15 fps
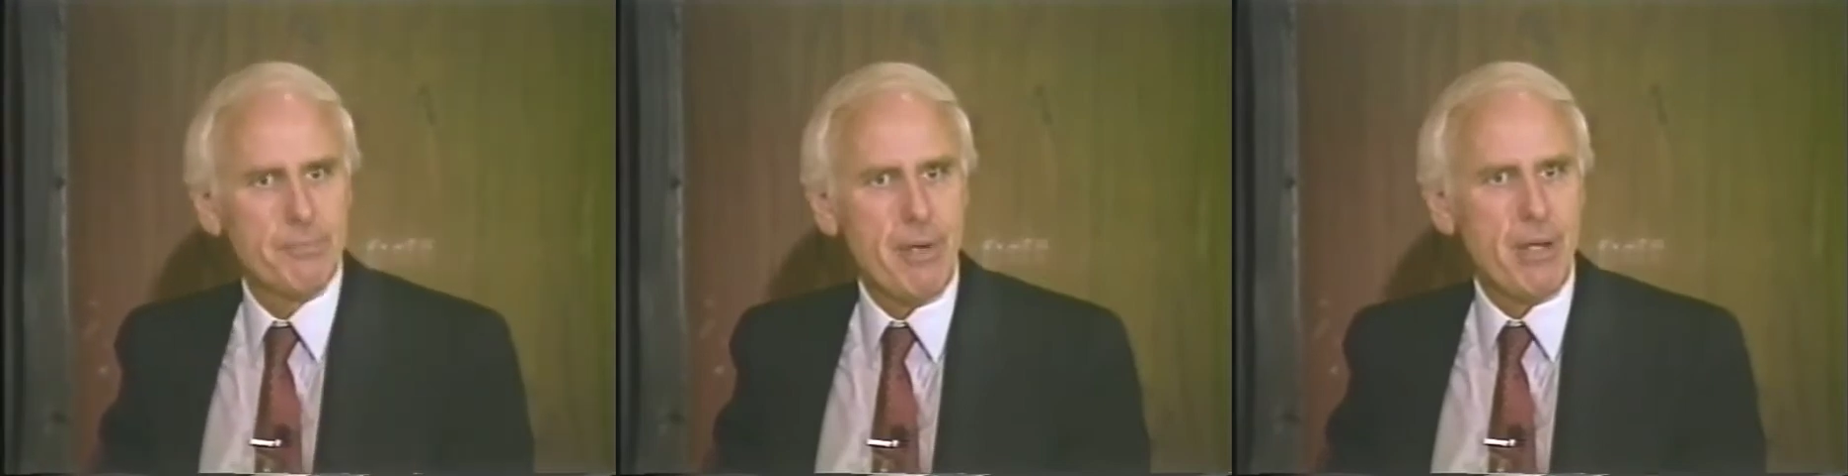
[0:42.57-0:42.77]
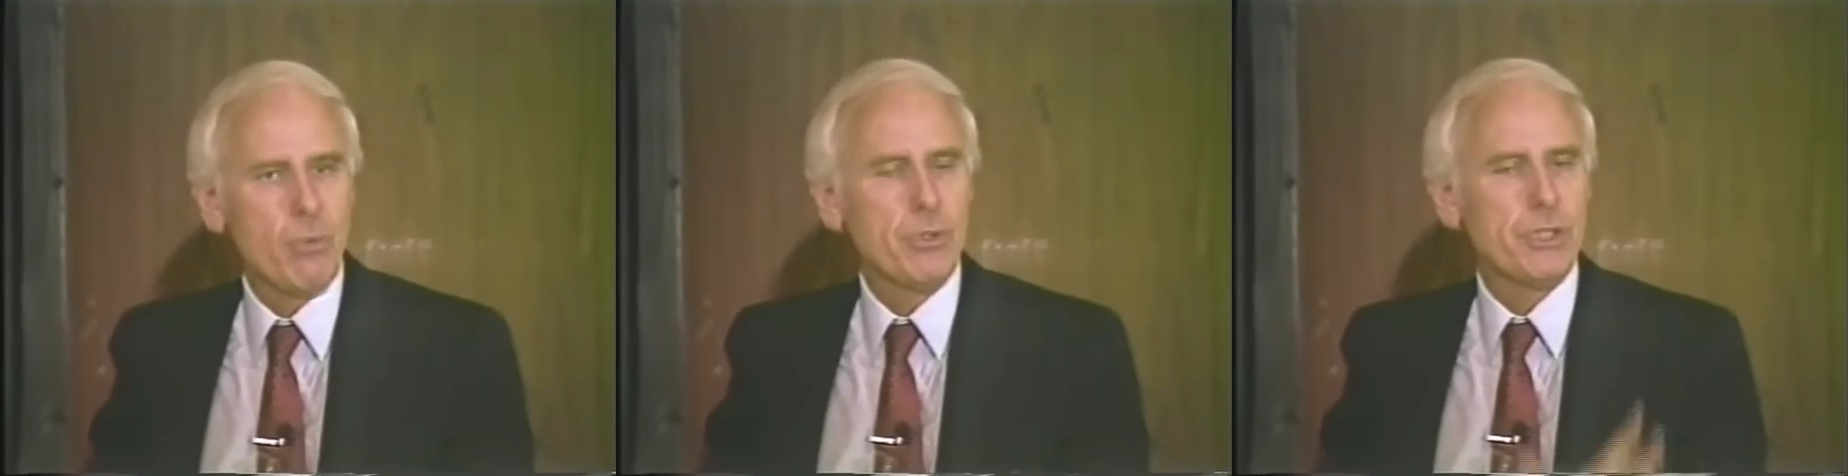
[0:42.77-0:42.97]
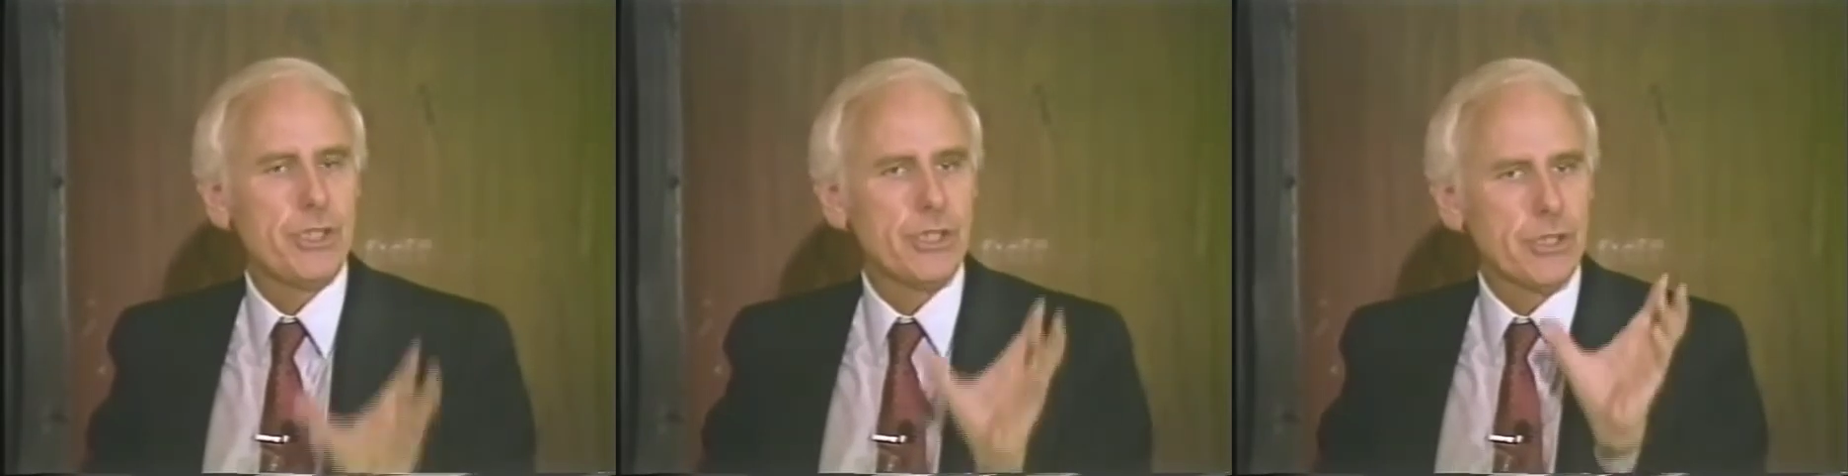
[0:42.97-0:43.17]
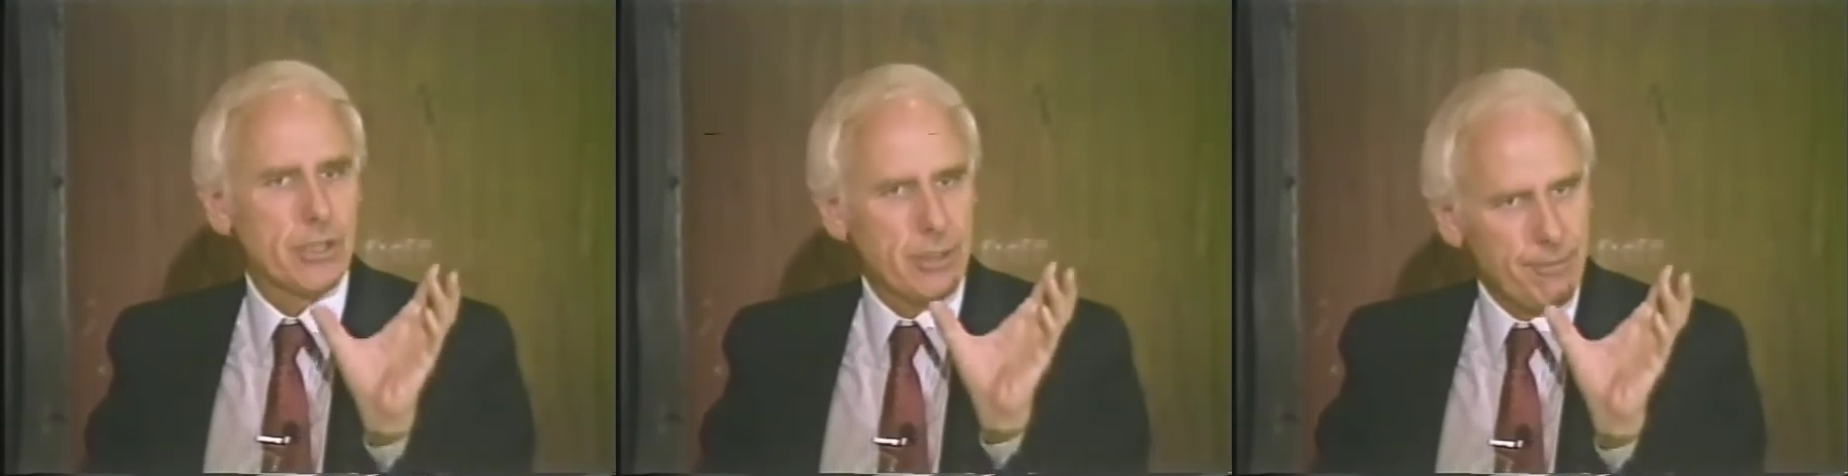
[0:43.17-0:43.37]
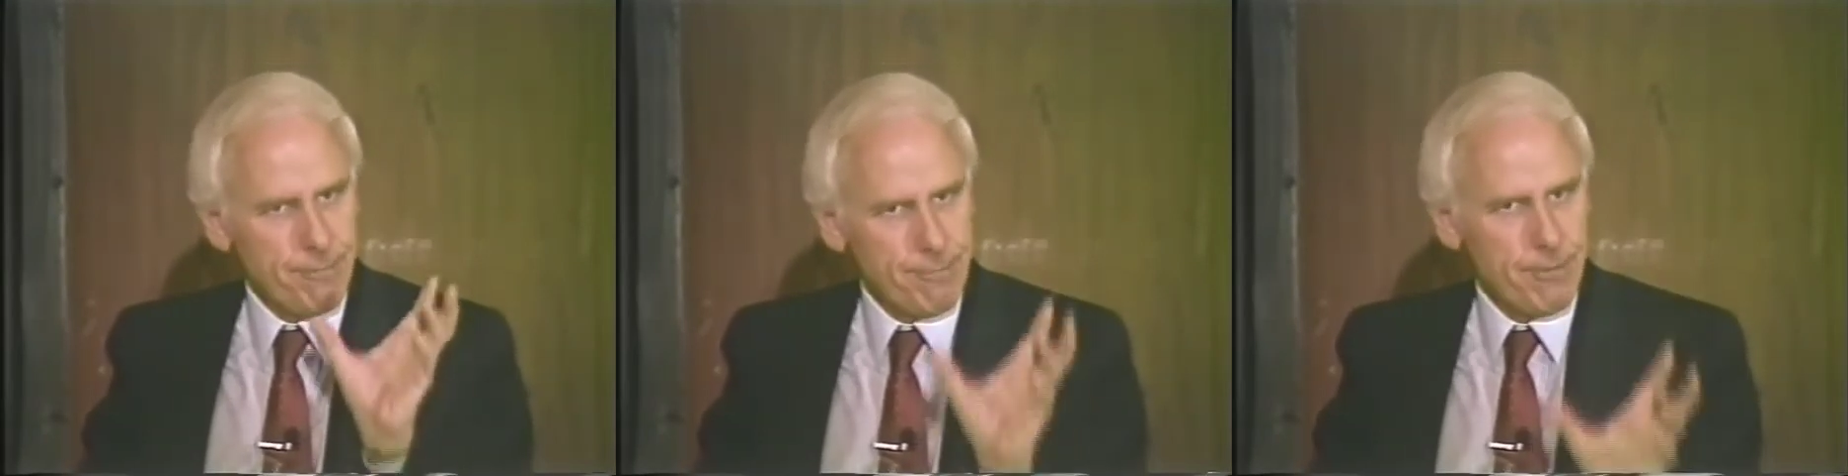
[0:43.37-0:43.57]
by which you're
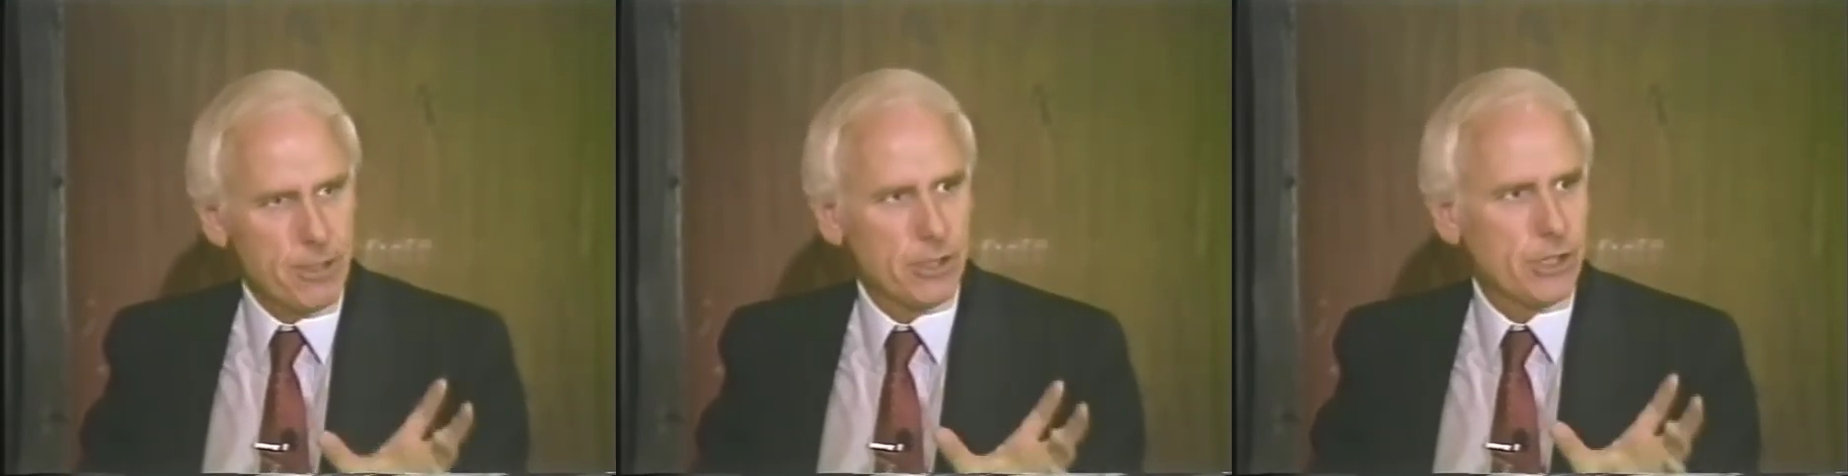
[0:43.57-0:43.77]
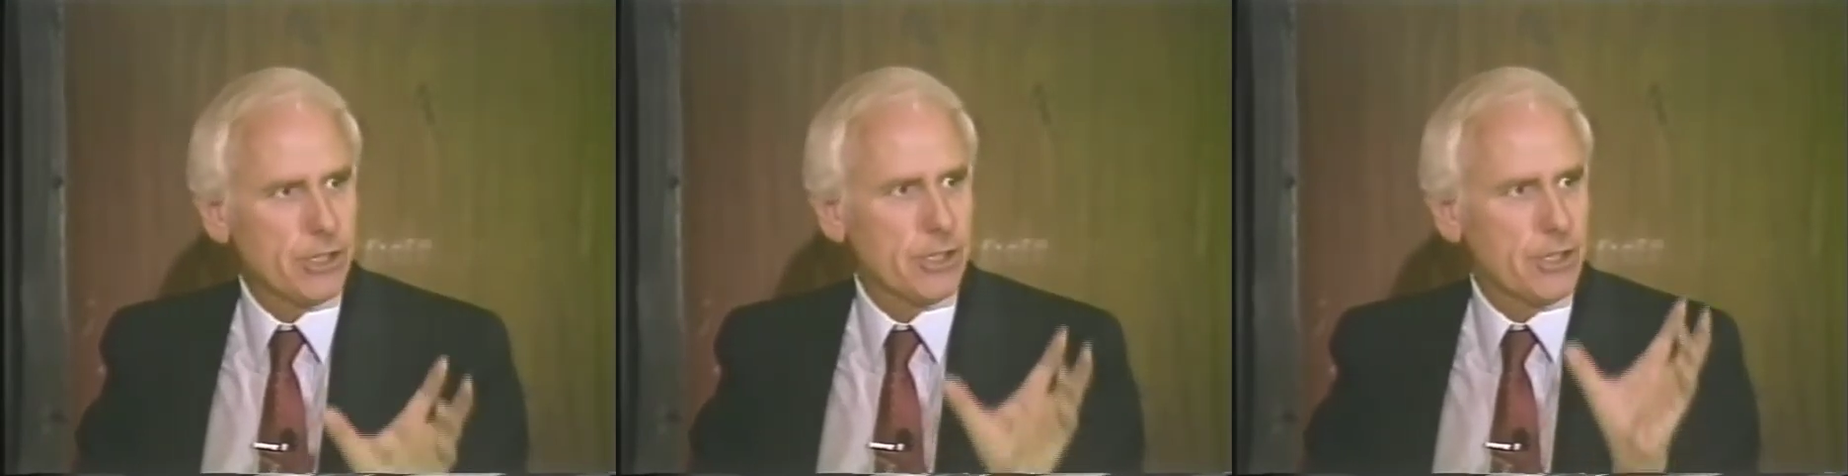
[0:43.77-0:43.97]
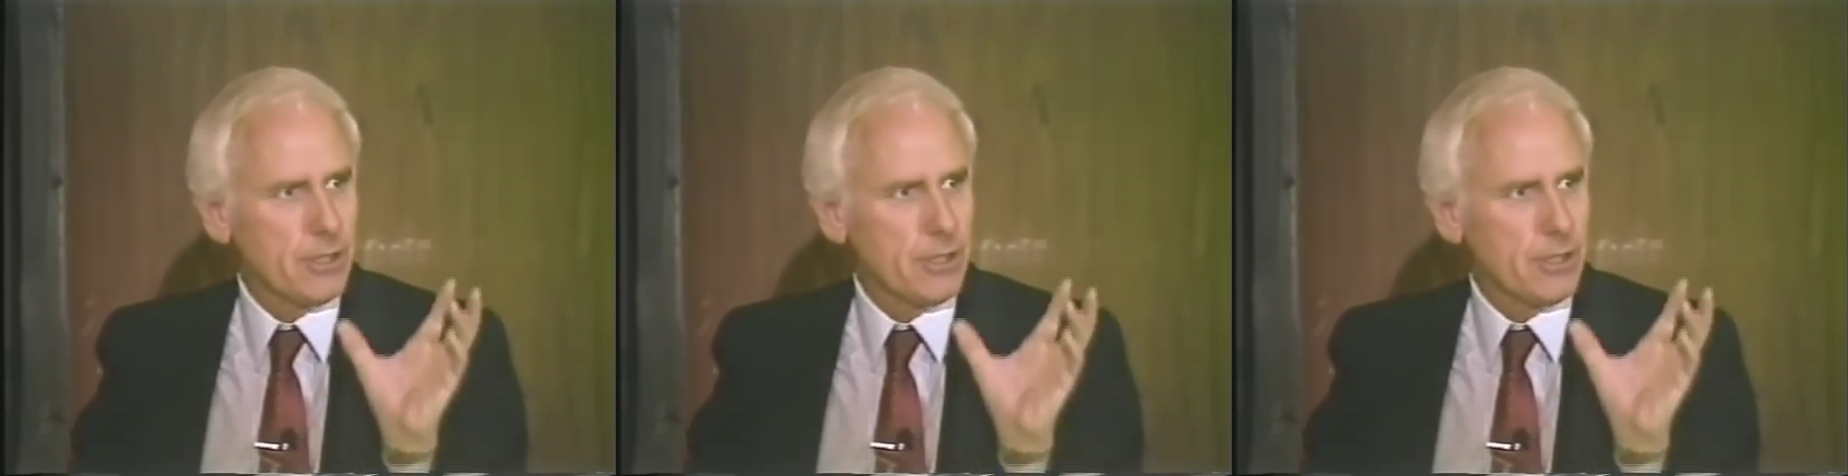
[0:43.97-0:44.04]
going to function